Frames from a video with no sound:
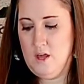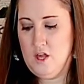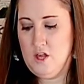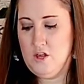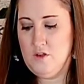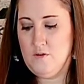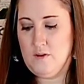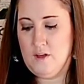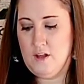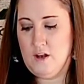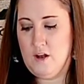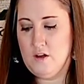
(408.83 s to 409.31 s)

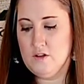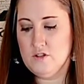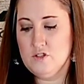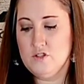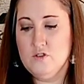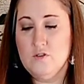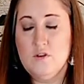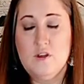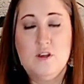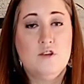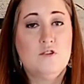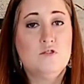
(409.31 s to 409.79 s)
You can
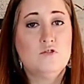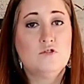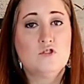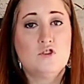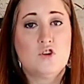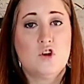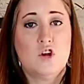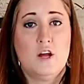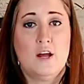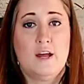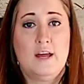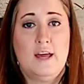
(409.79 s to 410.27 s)
also
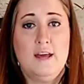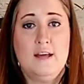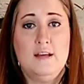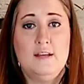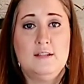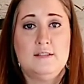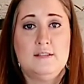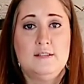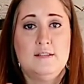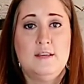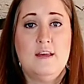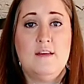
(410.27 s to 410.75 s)
use
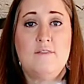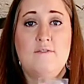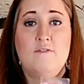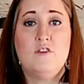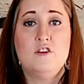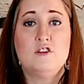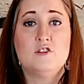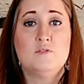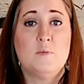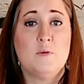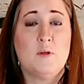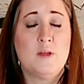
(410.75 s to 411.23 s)
Cricut's
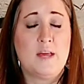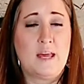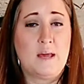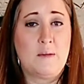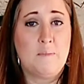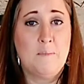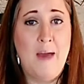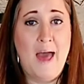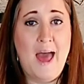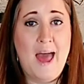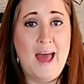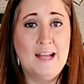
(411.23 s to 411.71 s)
Infusible ink
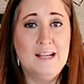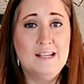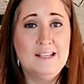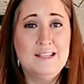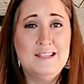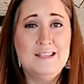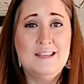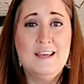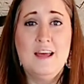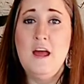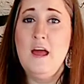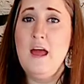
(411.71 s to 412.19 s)

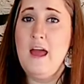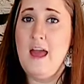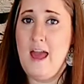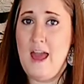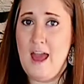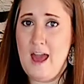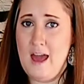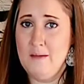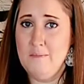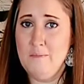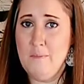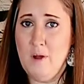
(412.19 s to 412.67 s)
pens
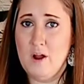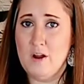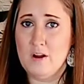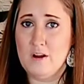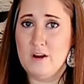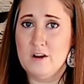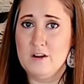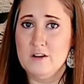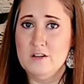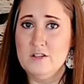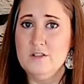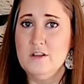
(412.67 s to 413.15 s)
and
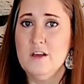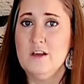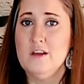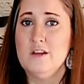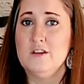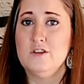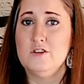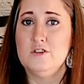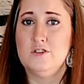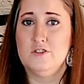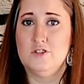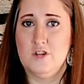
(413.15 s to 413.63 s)
markers,
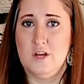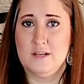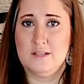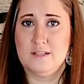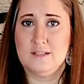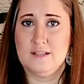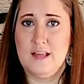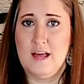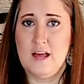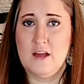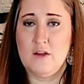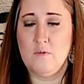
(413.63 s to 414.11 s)

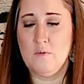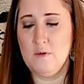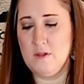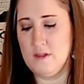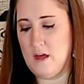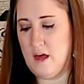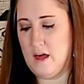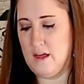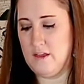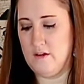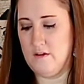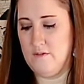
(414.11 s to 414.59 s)
just like
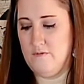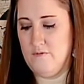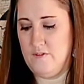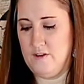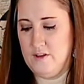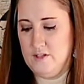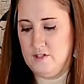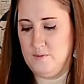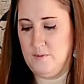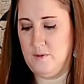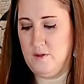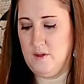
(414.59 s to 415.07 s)
with other
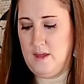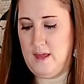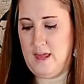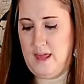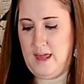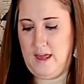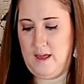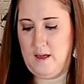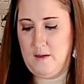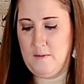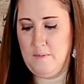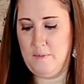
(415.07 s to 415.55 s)
Infusible
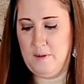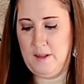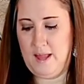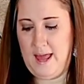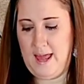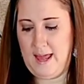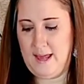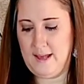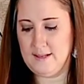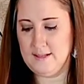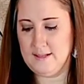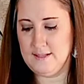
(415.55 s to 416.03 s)
ink
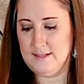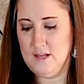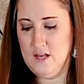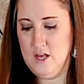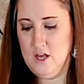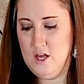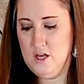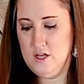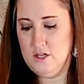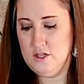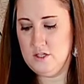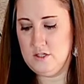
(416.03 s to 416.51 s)
blanks.
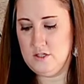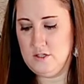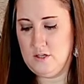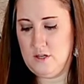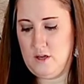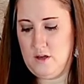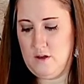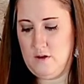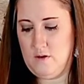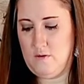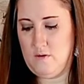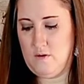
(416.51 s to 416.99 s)

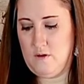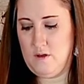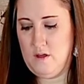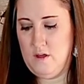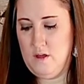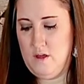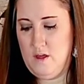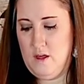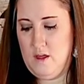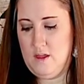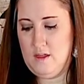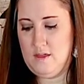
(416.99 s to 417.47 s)
So
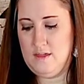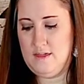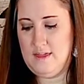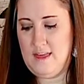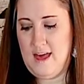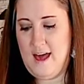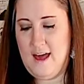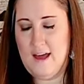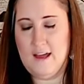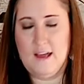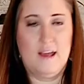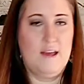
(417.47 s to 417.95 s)

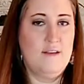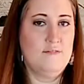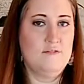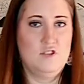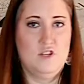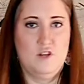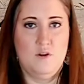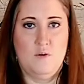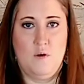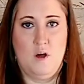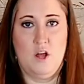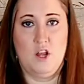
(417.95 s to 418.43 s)
that
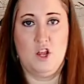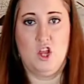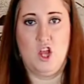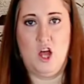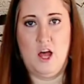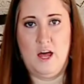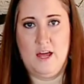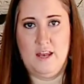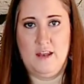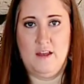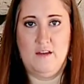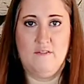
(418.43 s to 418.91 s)
gives you a
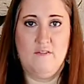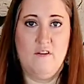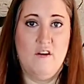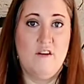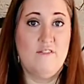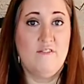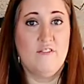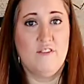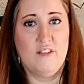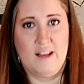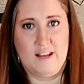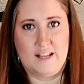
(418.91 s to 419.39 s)
lot of
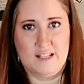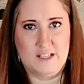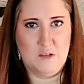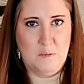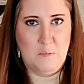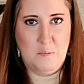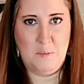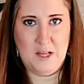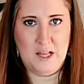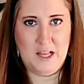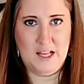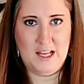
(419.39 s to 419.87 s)

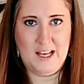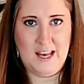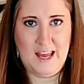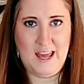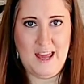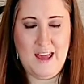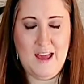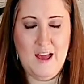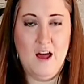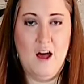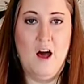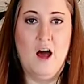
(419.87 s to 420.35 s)

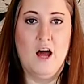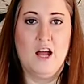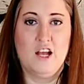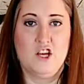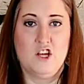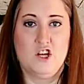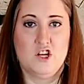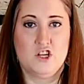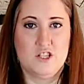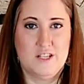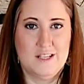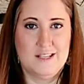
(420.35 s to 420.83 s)
flexibility
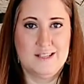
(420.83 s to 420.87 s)
on your